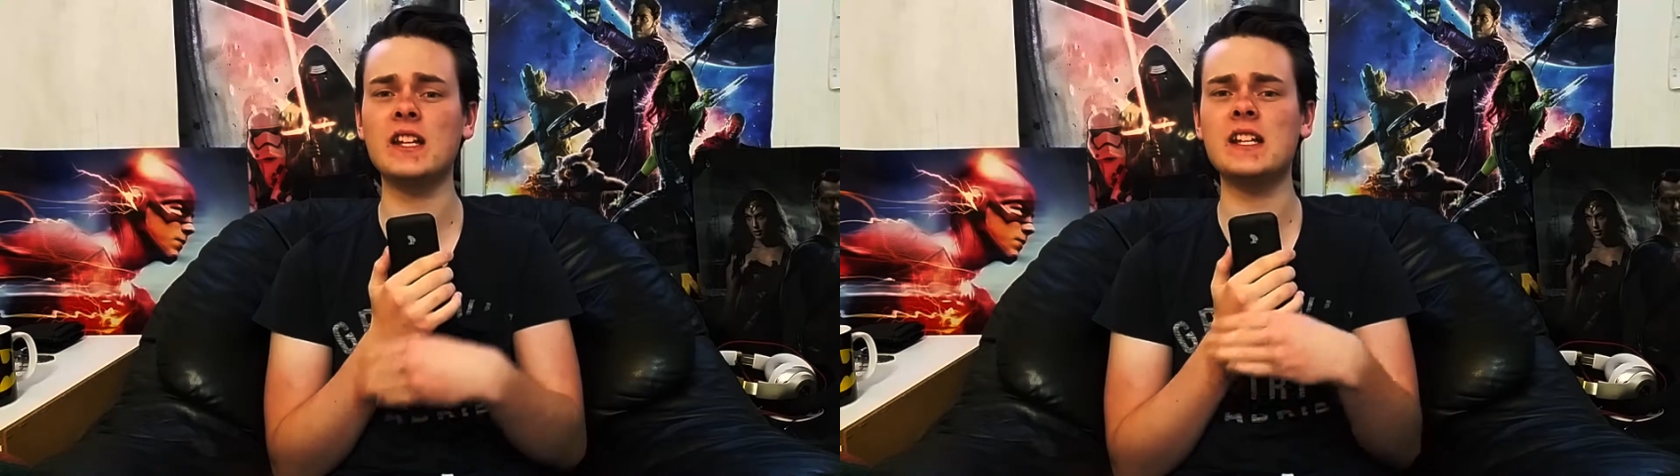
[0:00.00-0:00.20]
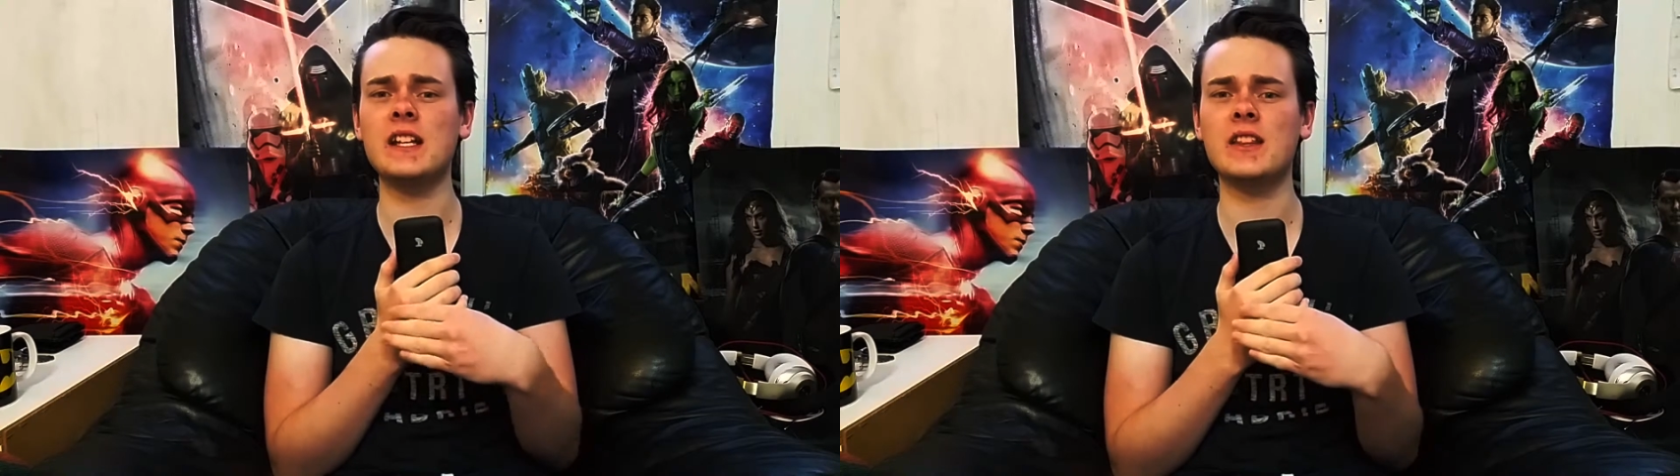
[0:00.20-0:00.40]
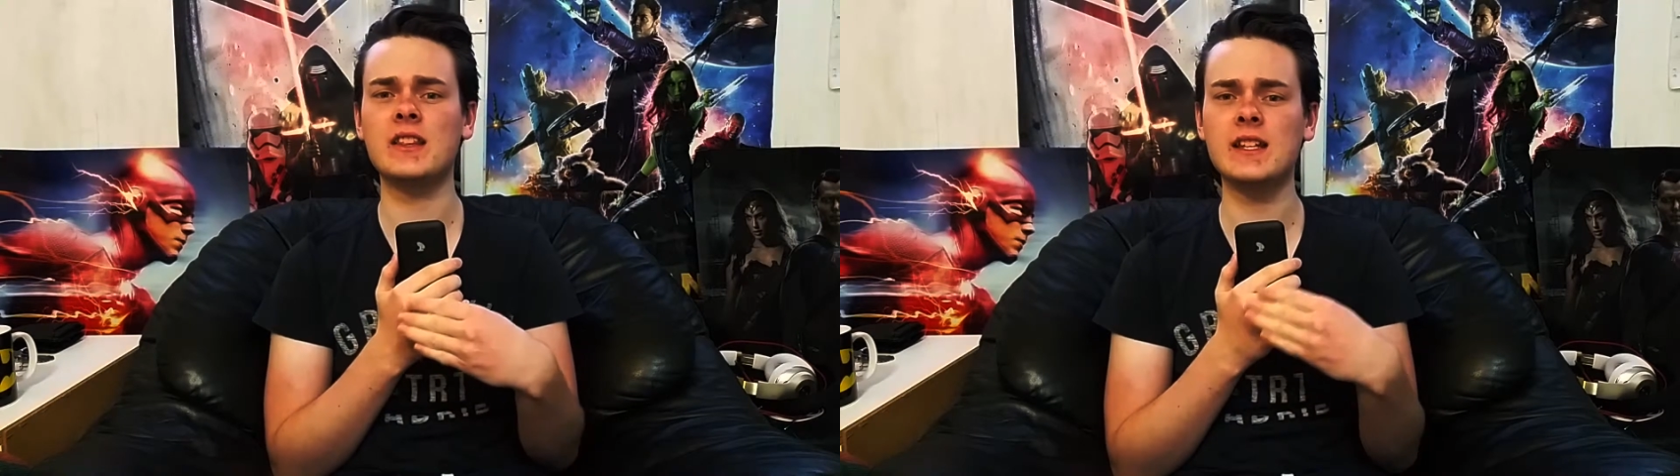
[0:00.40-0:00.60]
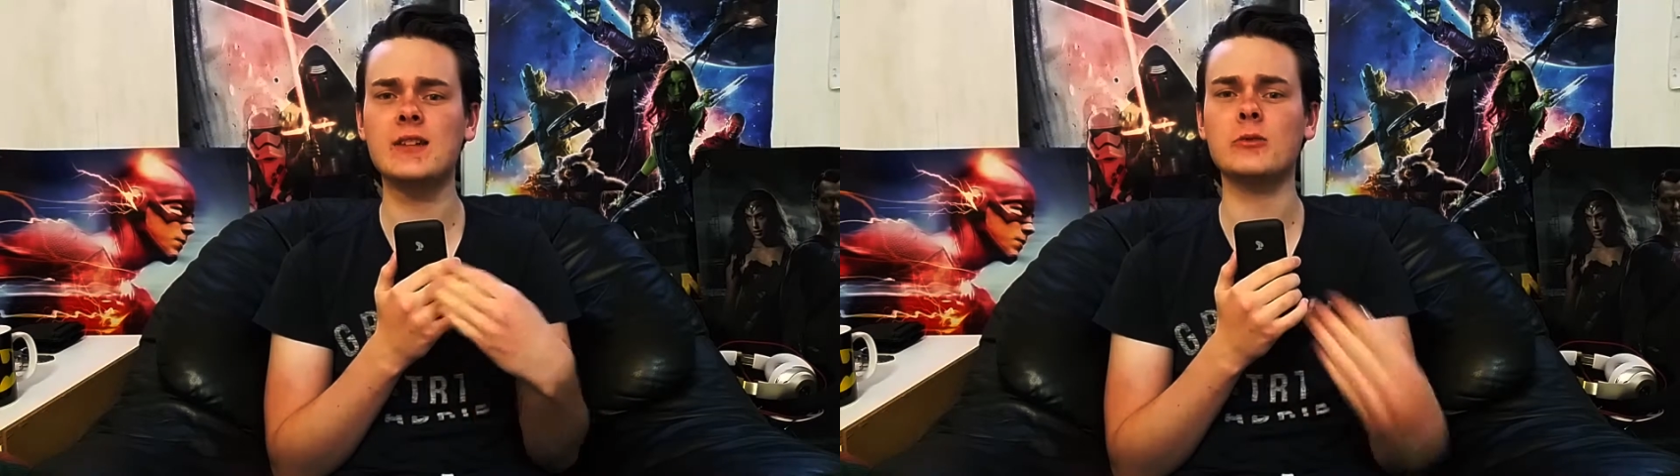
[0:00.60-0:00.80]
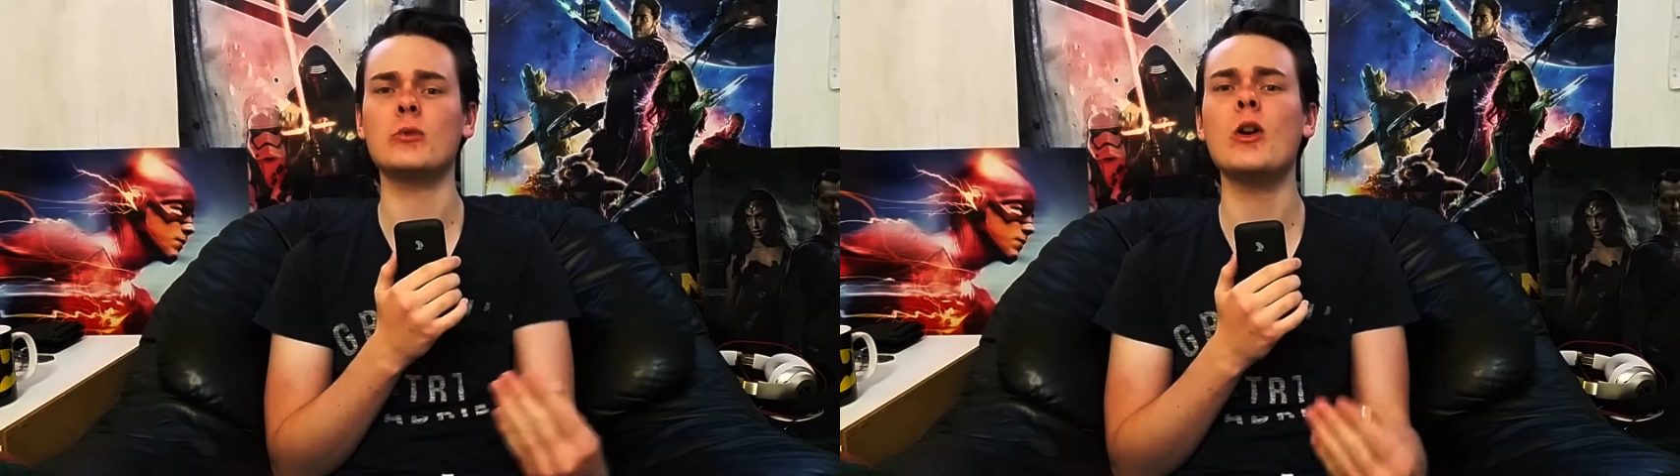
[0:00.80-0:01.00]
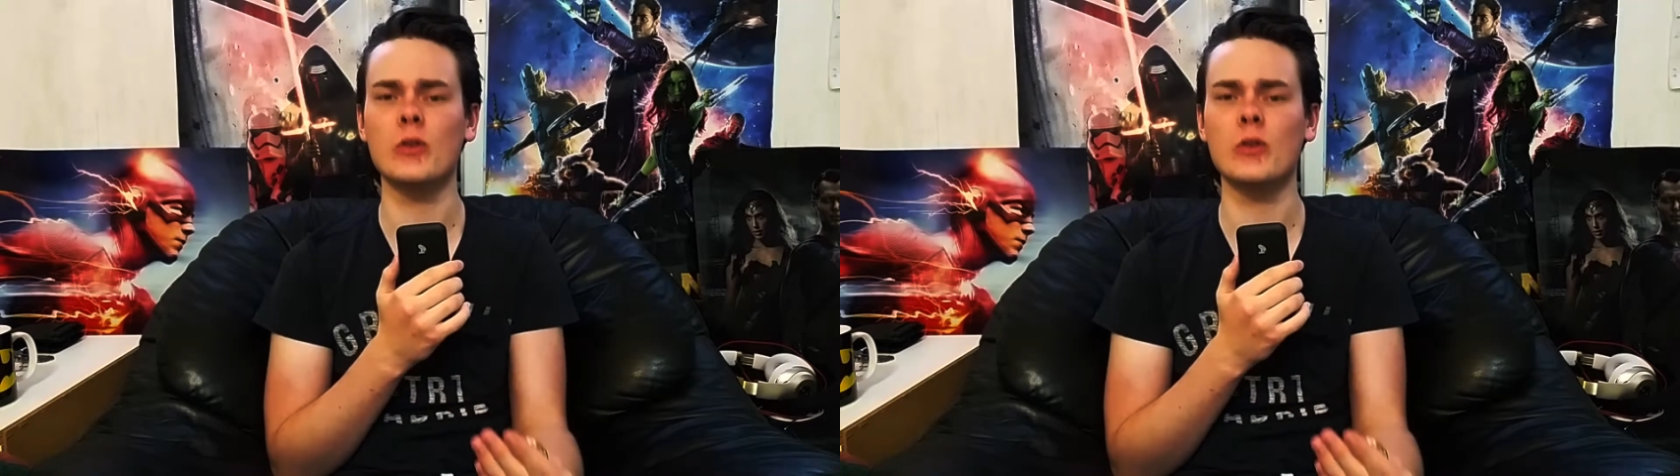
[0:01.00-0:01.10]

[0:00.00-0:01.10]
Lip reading: you see the